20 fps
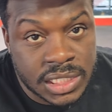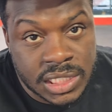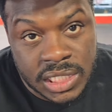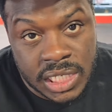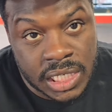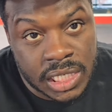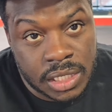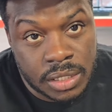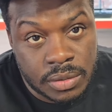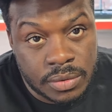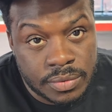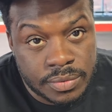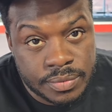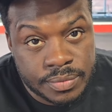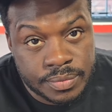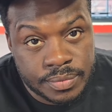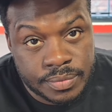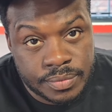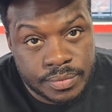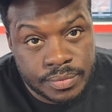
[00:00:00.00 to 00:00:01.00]
This Pitbull
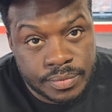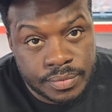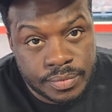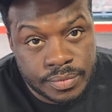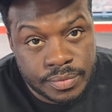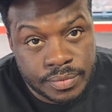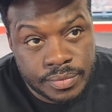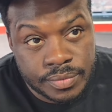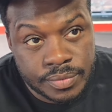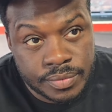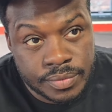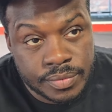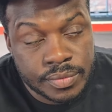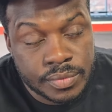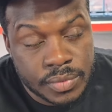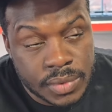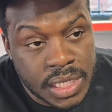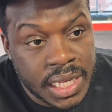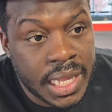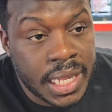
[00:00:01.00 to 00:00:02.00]
first fight at 40.
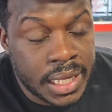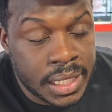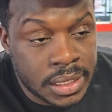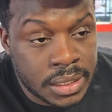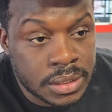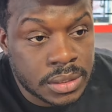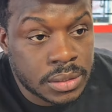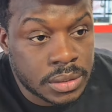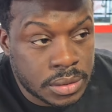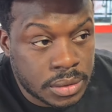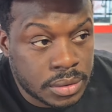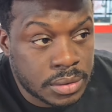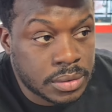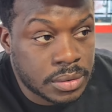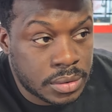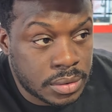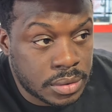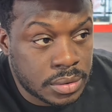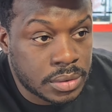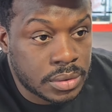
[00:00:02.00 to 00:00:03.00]
Yeah.
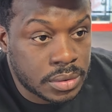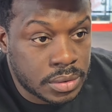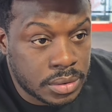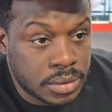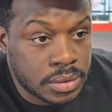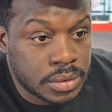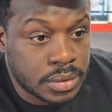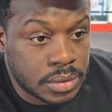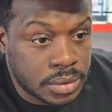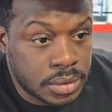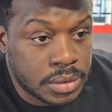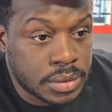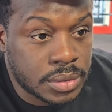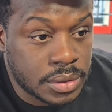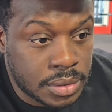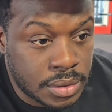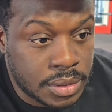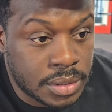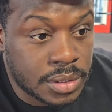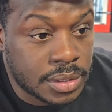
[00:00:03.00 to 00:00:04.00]
had one. He didn't look
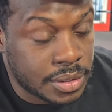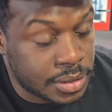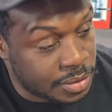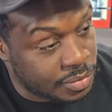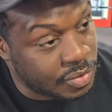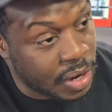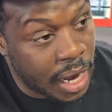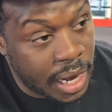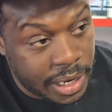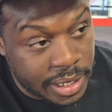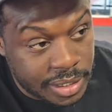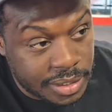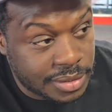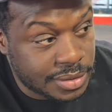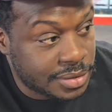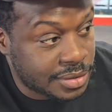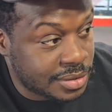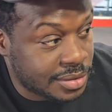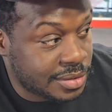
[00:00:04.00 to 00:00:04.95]
spectacular. Right.